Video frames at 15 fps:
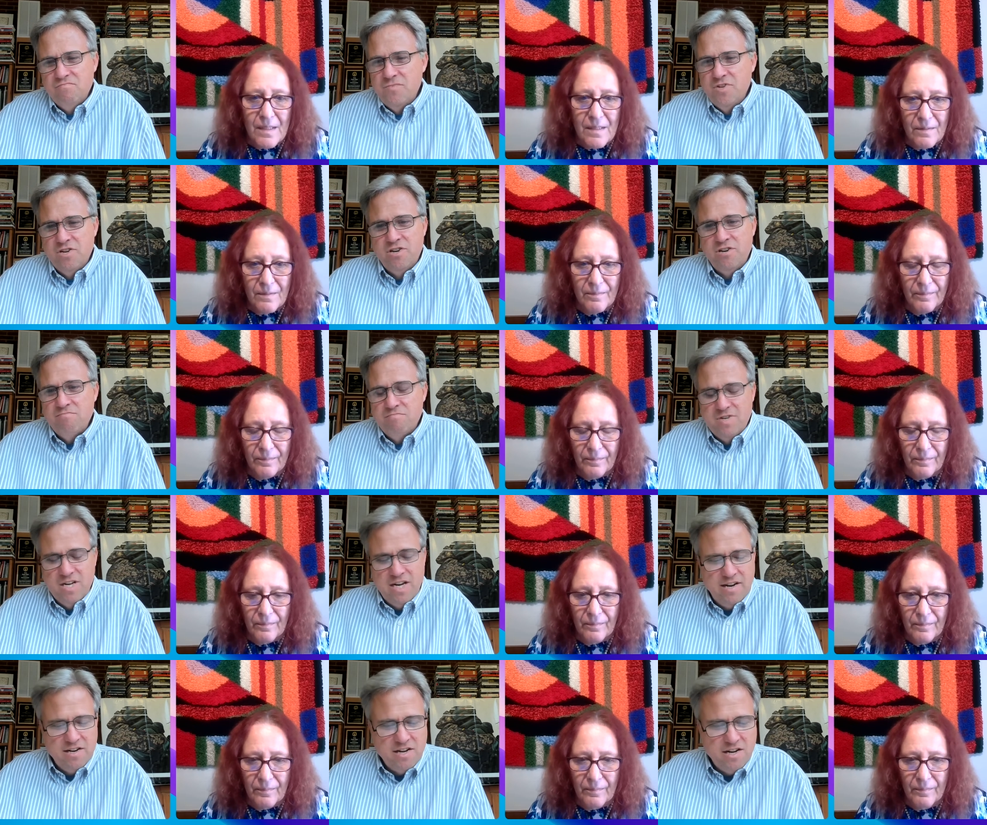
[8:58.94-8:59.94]
Speaker 1: No,
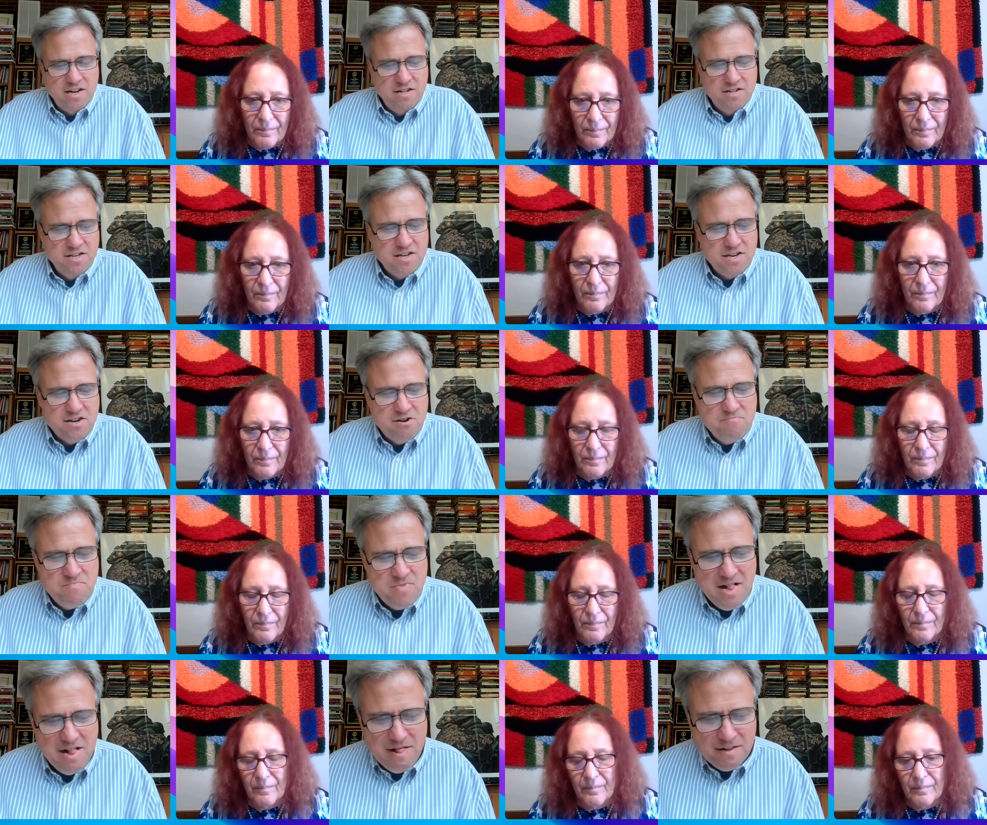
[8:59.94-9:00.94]
not at all.
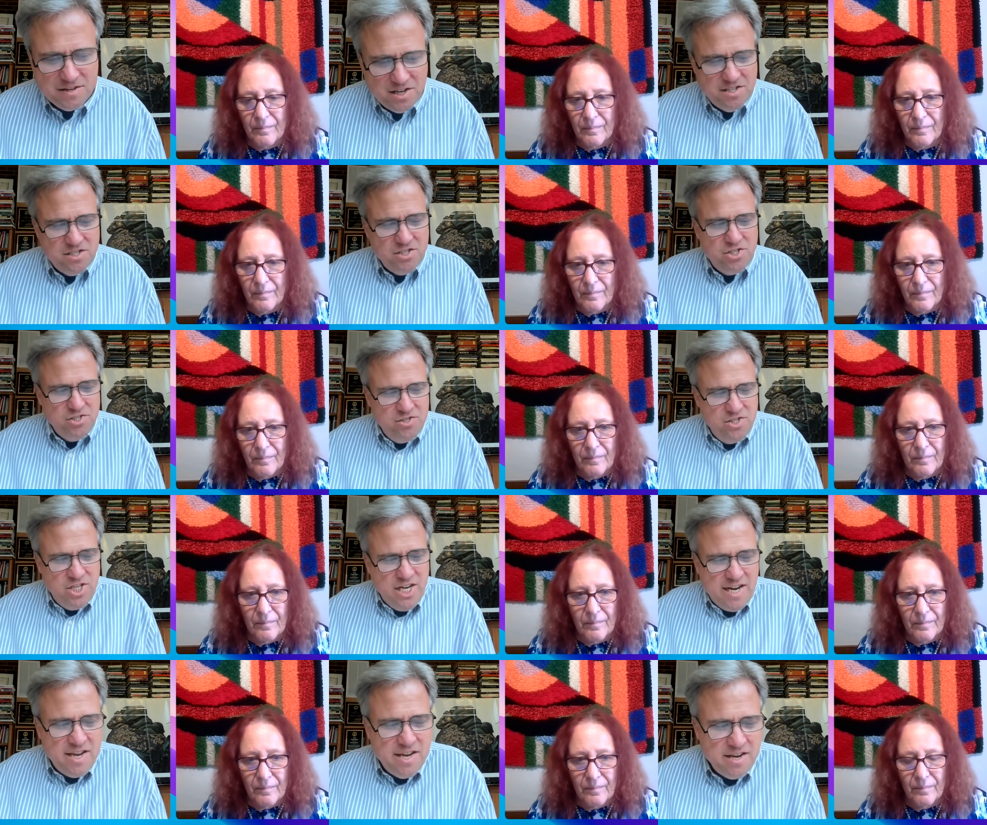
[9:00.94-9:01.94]
Um, uh,
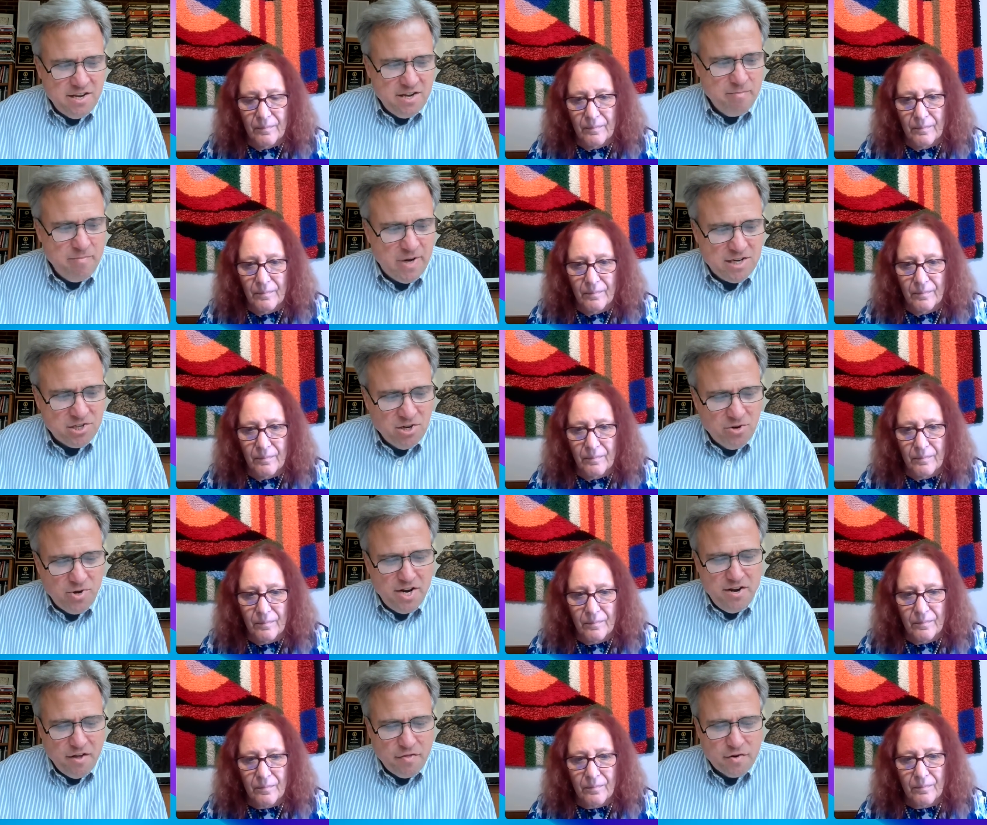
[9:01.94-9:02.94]
Jackie Cabasso,
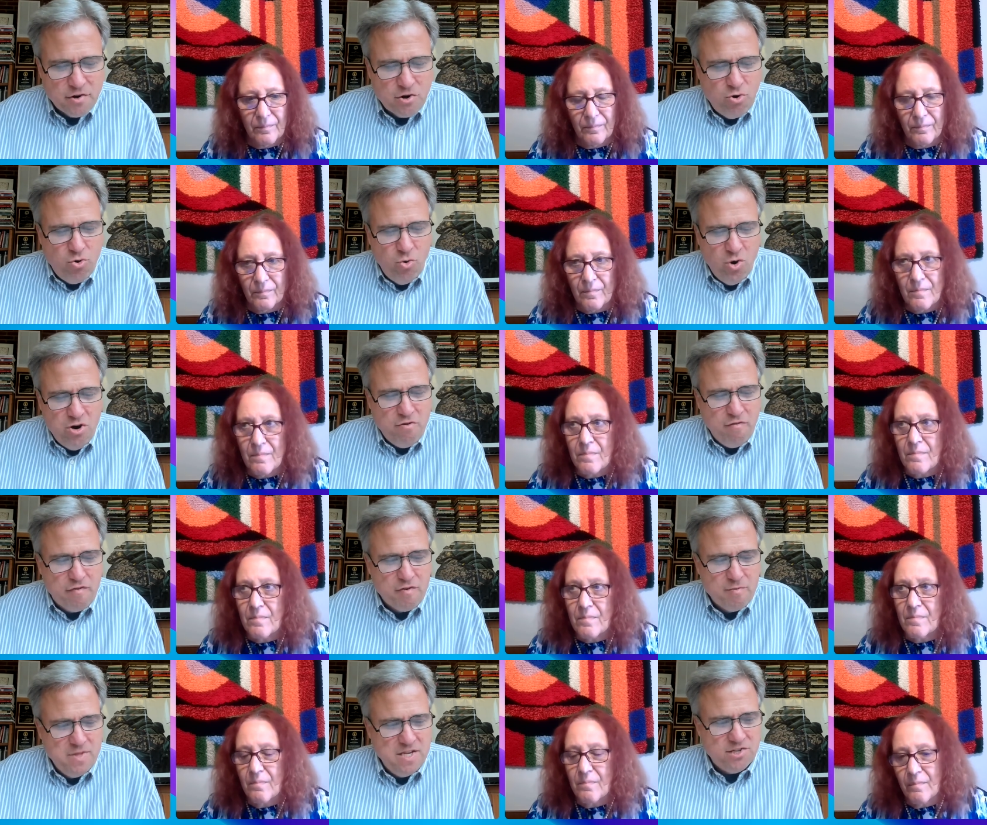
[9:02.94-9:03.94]
another quote
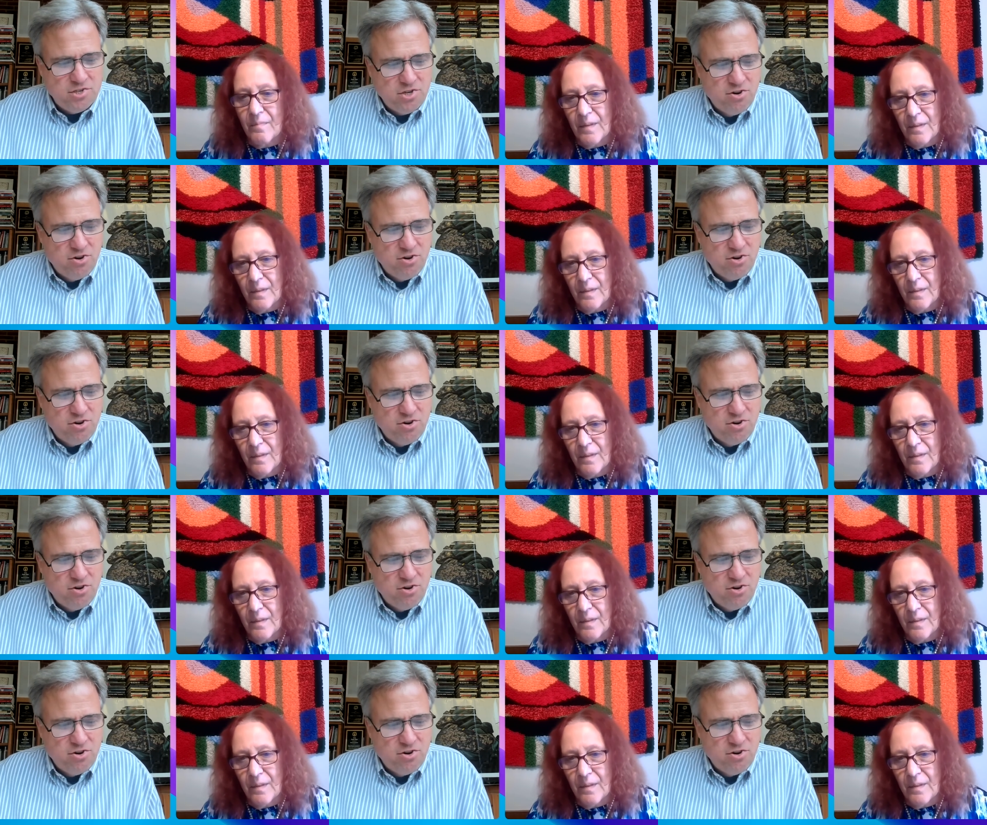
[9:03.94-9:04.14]
from this